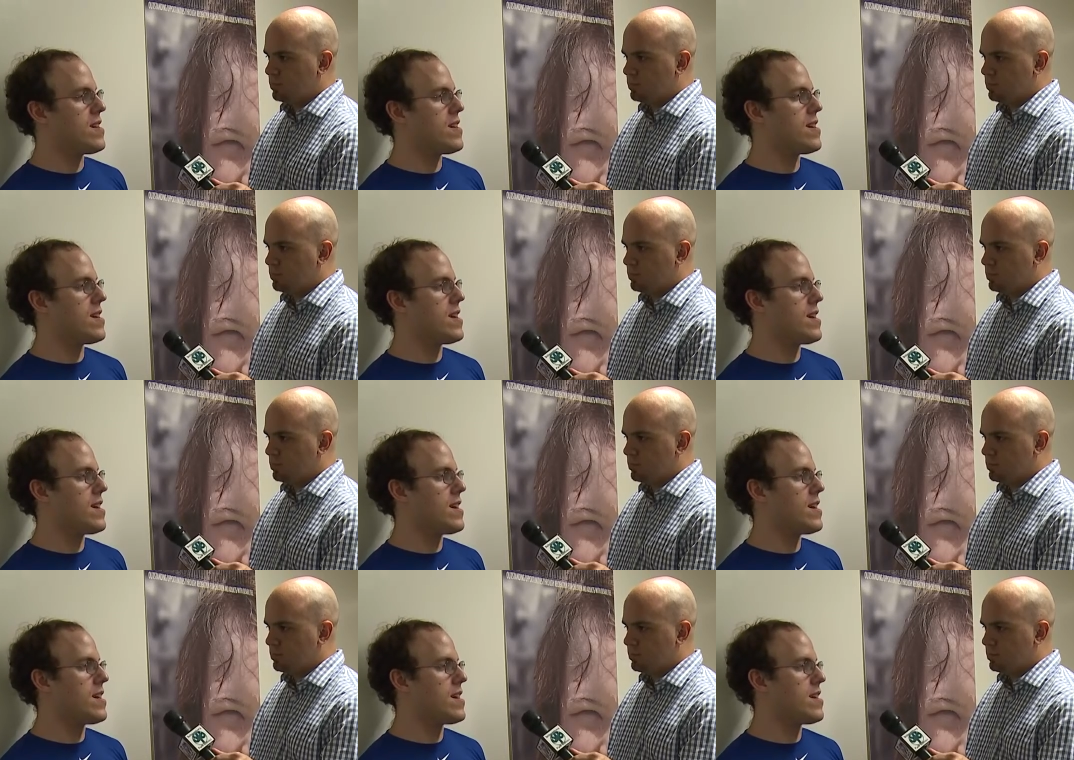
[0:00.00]

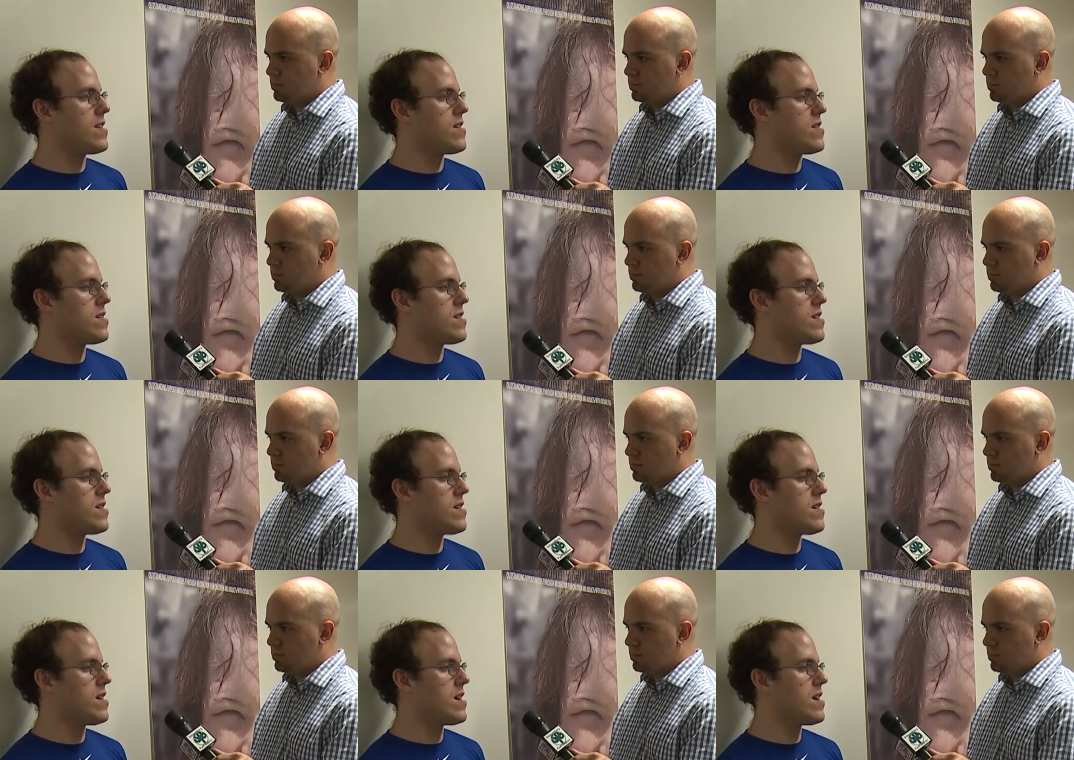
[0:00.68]
Speaker 1: And
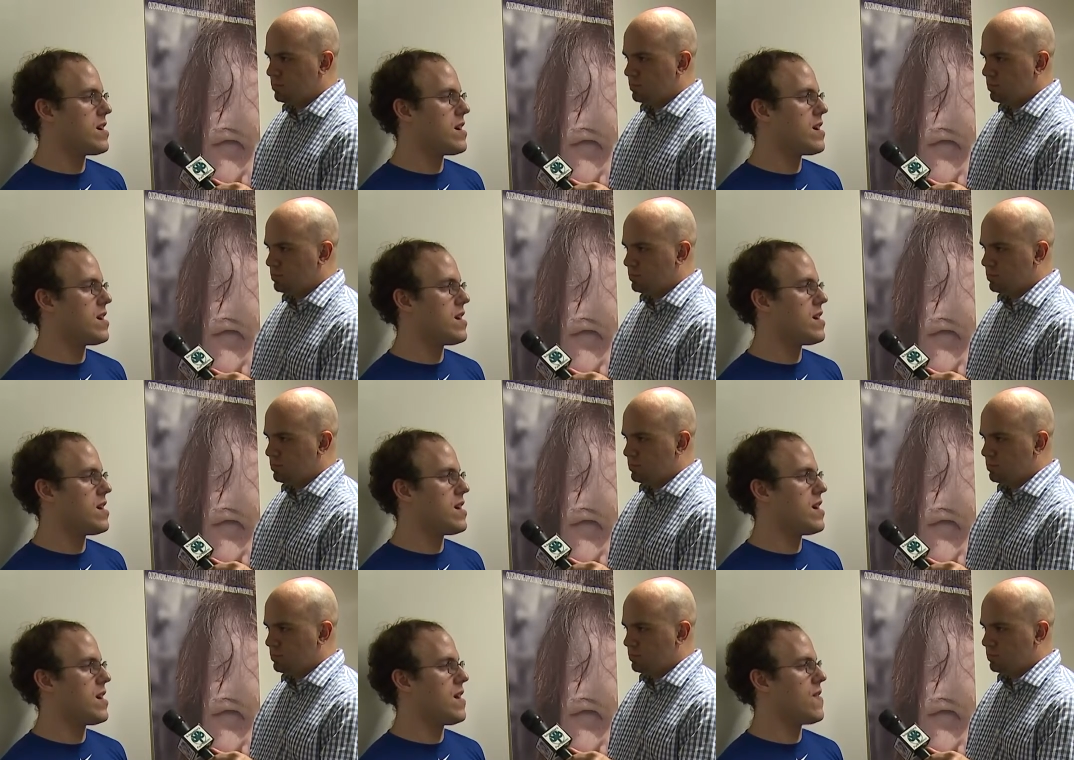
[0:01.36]

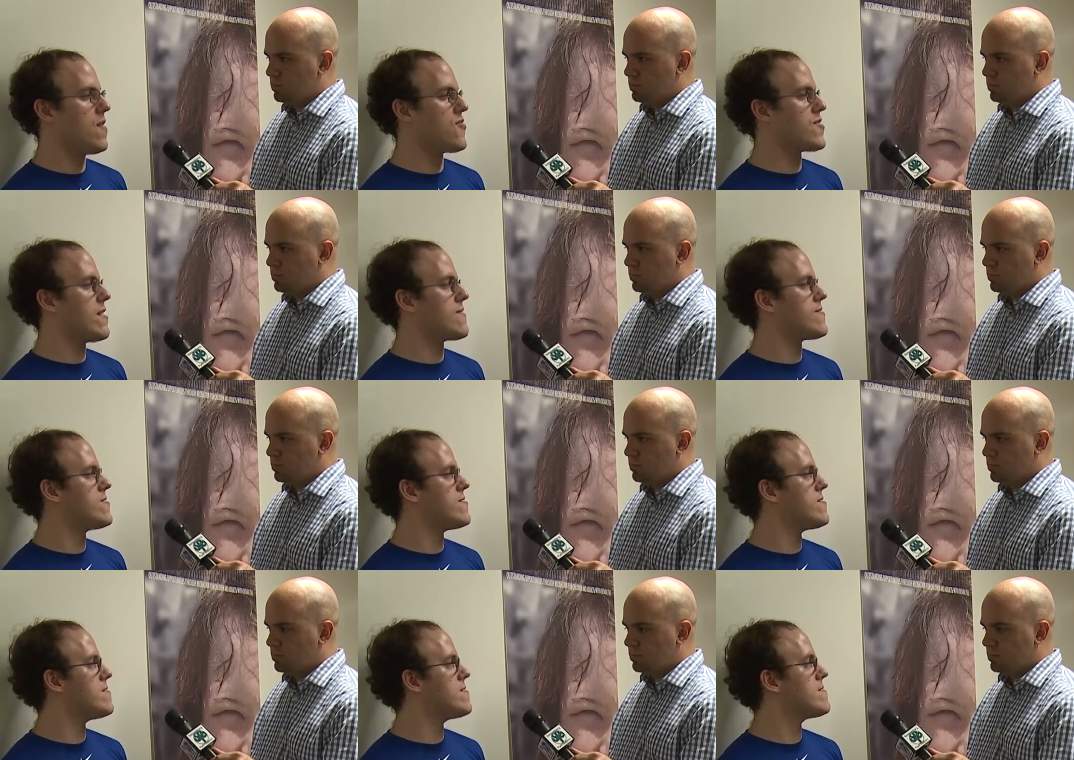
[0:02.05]
uh, this
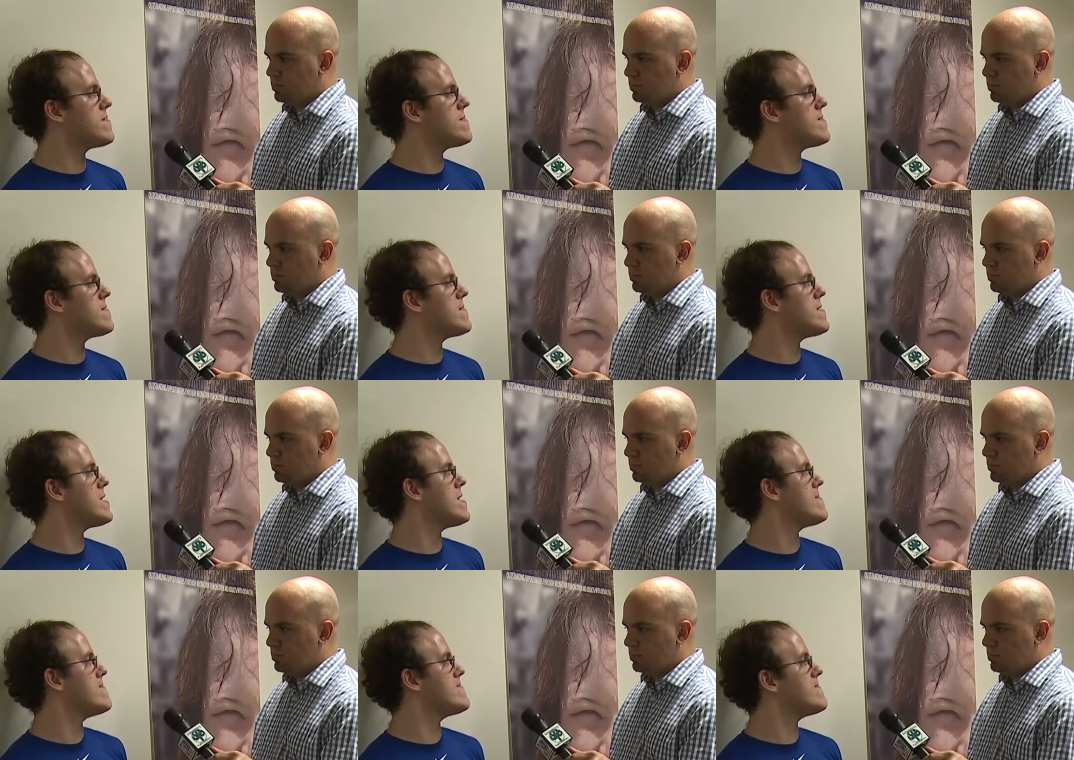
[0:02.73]
afternoon,
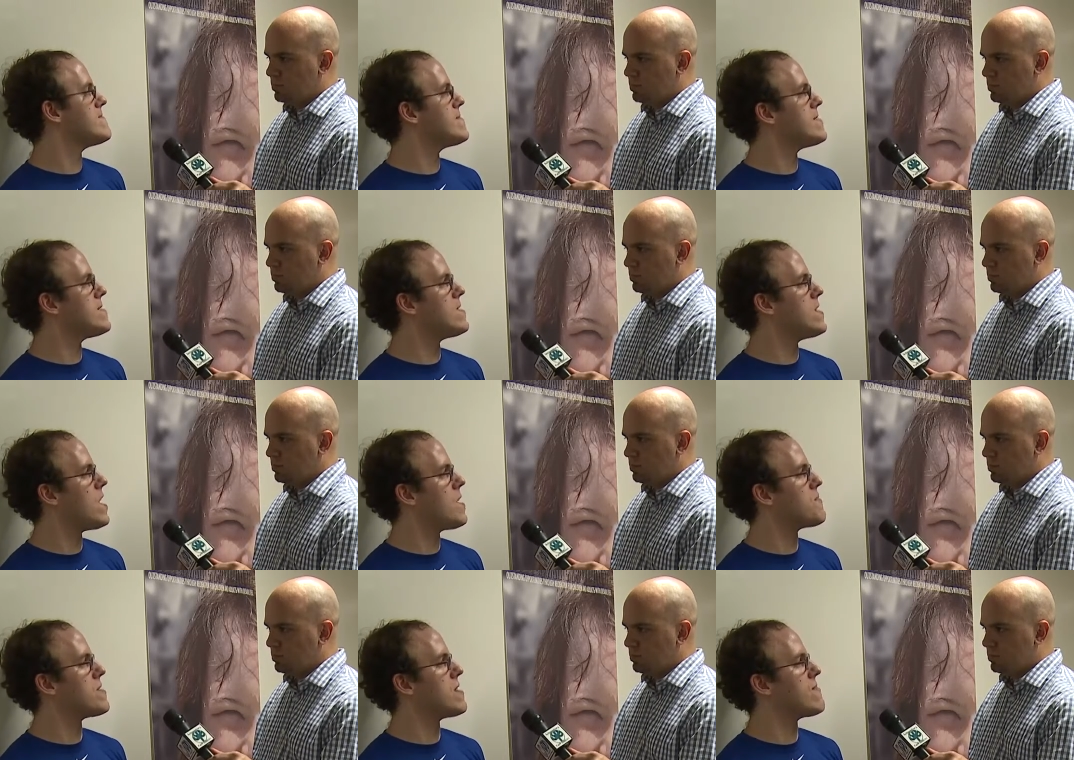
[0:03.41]
I'm uh,
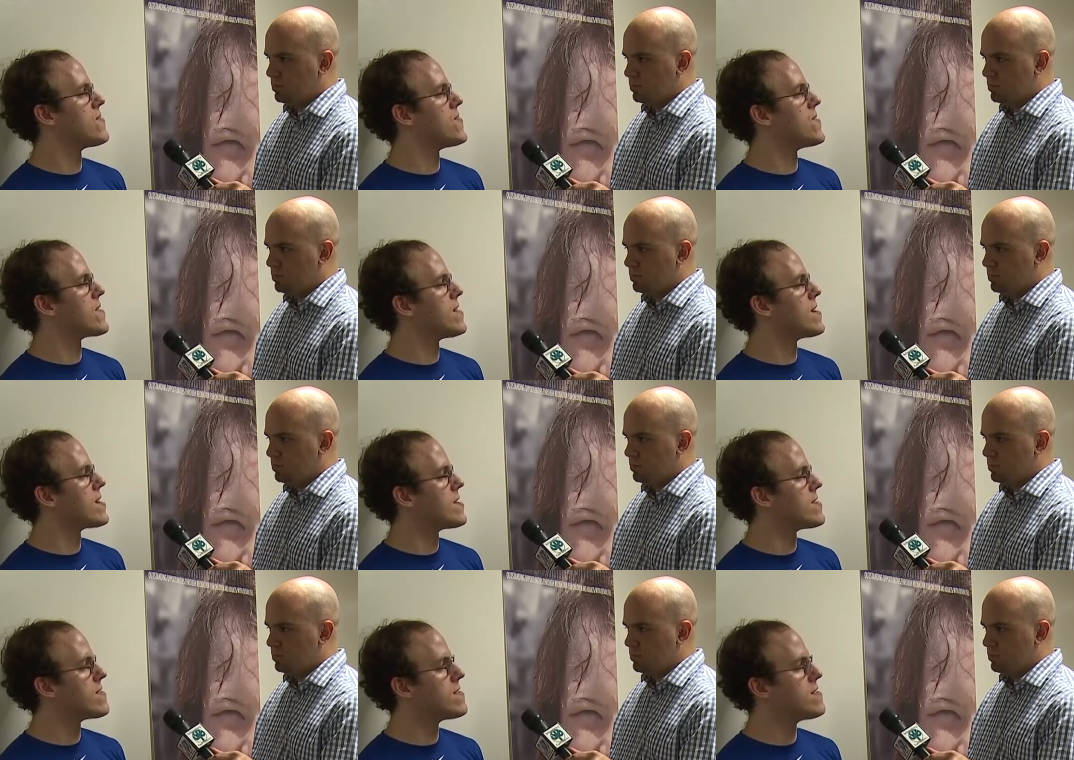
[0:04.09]
helping out with the
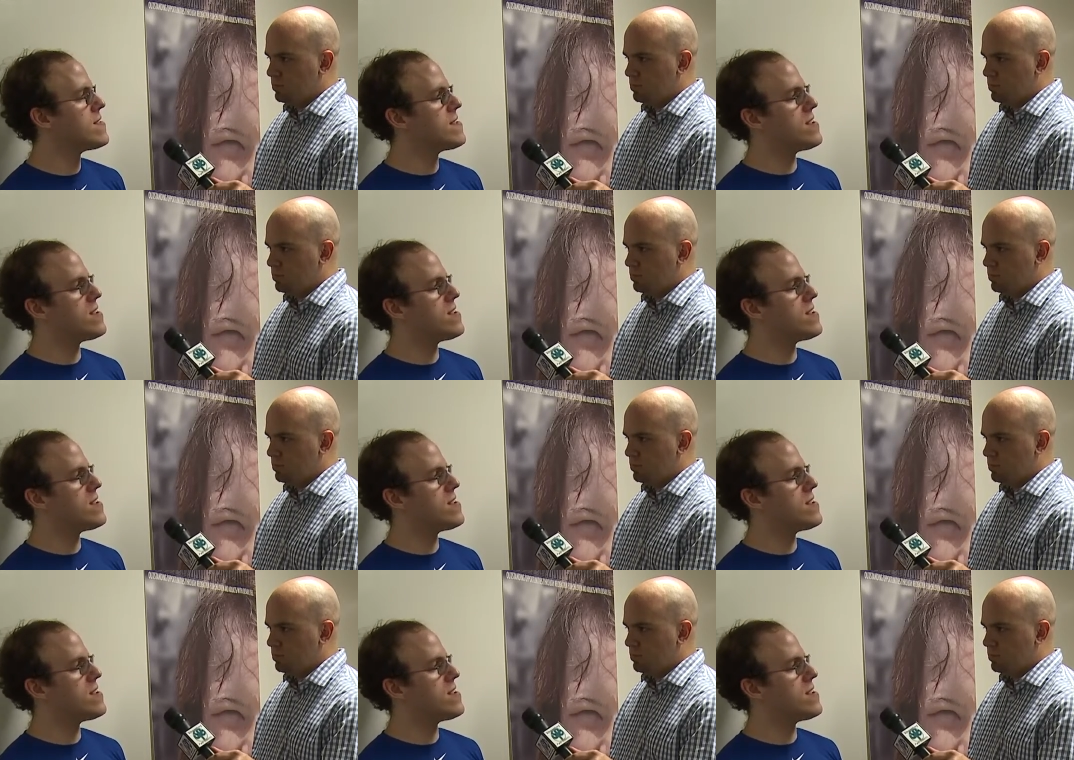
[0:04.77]
cooking.